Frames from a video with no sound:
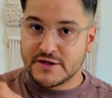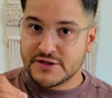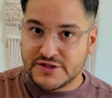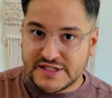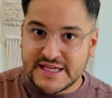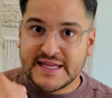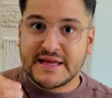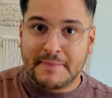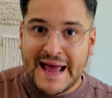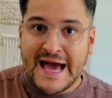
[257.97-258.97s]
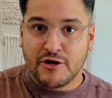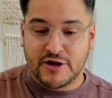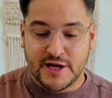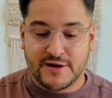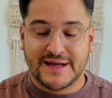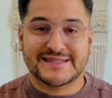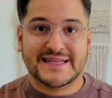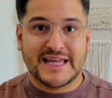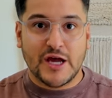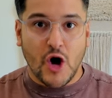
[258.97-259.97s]
to see the pattern here is
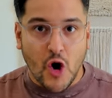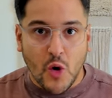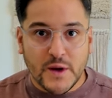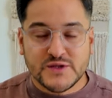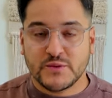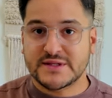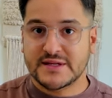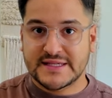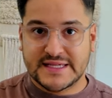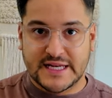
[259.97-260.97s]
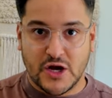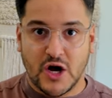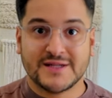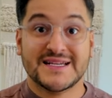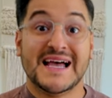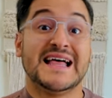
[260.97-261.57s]
that they always went to the synagogue.